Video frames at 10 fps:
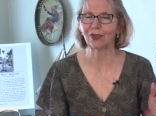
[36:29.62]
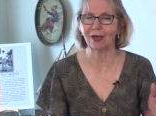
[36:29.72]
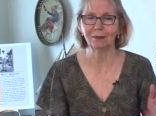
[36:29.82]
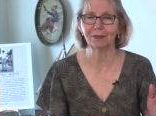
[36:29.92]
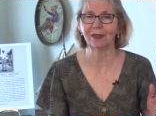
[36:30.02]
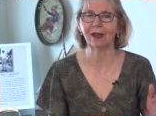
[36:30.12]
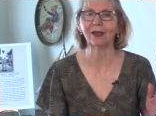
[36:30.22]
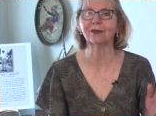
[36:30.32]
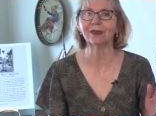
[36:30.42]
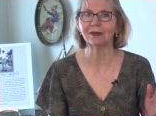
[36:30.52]
job that
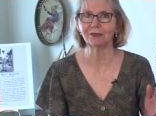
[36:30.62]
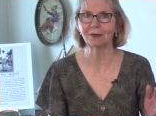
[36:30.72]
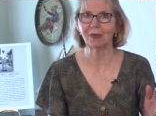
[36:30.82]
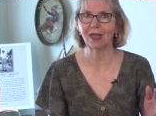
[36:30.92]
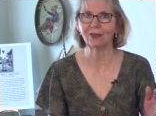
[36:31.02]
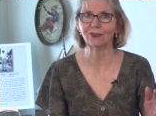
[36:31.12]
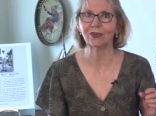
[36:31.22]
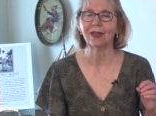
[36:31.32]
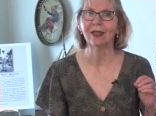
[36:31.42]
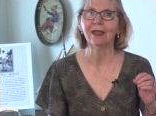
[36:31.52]
I could ever
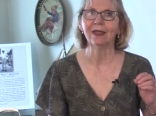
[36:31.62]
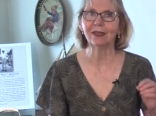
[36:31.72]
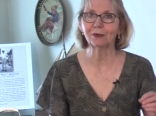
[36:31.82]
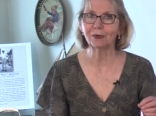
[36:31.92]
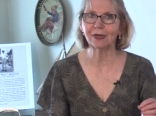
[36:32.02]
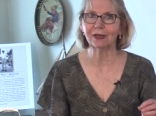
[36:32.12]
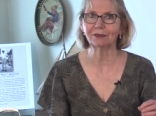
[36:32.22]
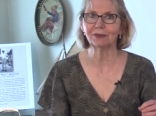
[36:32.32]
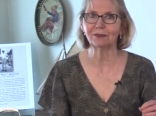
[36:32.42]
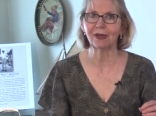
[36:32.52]
imagine. He quit
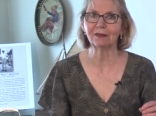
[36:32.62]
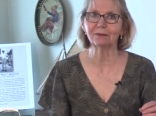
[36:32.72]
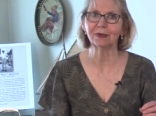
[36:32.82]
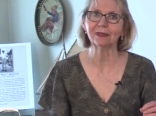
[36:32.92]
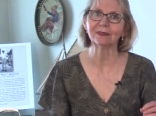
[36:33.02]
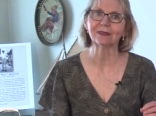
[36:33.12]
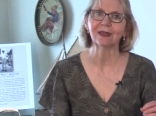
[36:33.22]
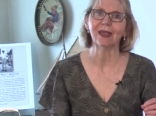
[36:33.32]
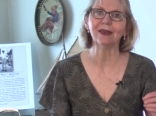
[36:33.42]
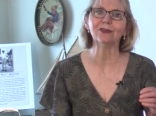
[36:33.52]
after five months
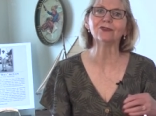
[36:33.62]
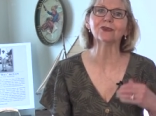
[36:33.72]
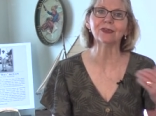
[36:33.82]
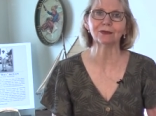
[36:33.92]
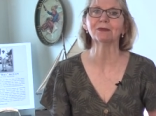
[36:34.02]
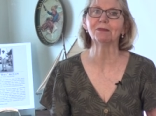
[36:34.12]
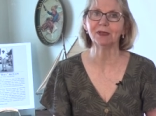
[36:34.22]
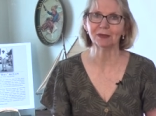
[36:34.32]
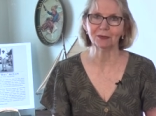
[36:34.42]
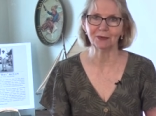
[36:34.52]
and he joined the
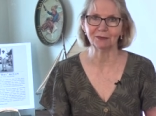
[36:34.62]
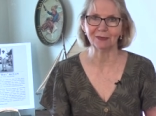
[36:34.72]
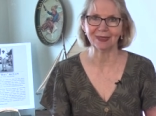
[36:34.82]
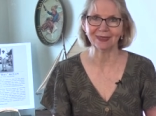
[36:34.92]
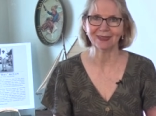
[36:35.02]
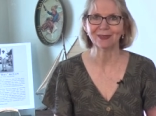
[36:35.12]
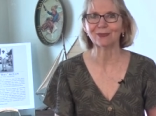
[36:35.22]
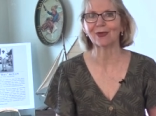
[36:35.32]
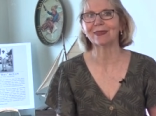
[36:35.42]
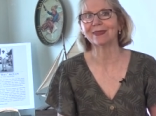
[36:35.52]
repeal movement.
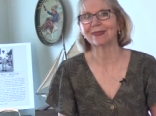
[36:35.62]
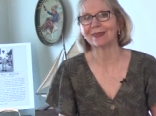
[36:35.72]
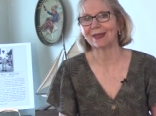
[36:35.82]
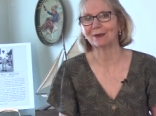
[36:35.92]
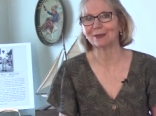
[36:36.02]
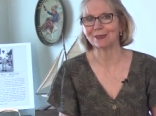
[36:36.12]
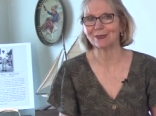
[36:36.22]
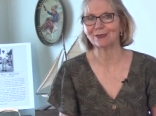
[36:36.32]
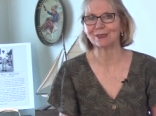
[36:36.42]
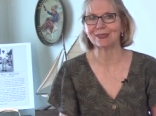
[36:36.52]
So I think that that was
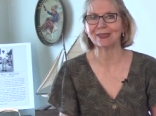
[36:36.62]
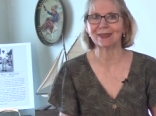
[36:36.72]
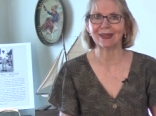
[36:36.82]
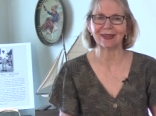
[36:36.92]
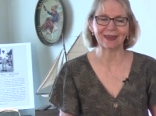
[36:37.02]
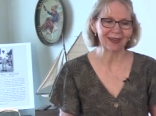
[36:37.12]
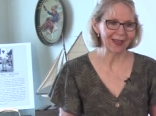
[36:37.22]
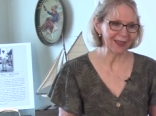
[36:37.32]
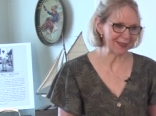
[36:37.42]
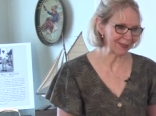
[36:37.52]
interested that
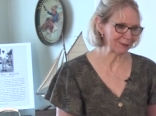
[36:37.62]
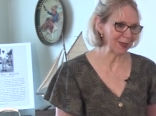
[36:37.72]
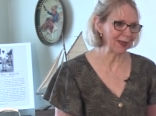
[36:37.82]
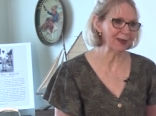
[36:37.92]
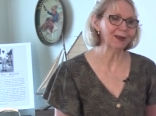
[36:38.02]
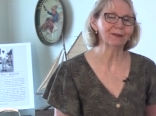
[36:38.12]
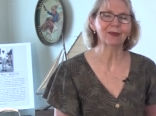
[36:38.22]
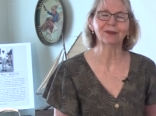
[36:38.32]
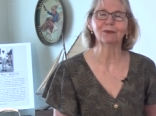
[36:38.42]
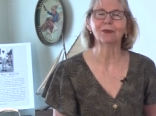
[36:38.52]
this man, a,
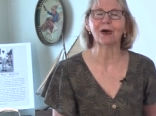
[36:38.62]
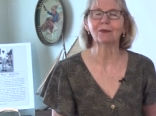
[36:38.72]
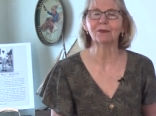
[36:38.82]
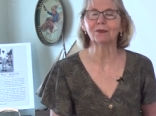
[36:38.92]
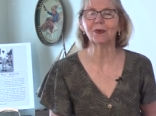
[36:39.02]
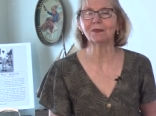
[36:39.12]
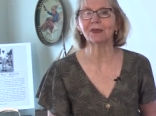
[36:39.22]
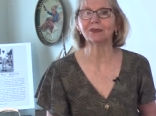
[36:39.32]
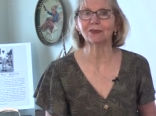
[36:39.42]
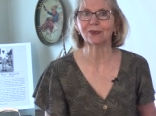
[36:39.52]
uh, a war
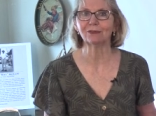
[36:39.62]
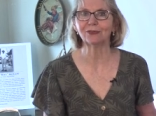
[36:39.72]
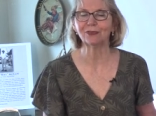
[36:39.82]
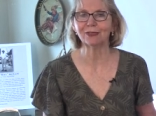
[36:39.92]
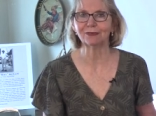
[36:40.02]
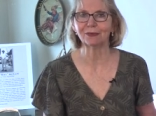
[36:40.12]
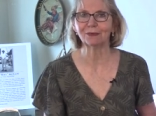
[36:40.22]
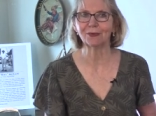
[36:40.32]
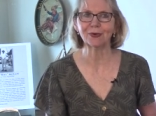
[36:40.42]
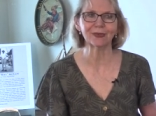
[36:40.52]
veteran of two
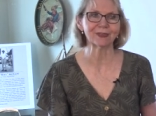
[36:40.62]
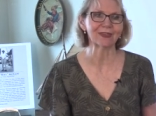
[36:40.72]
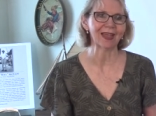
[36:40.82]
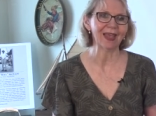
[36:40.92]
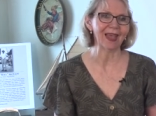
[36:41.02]
different wars,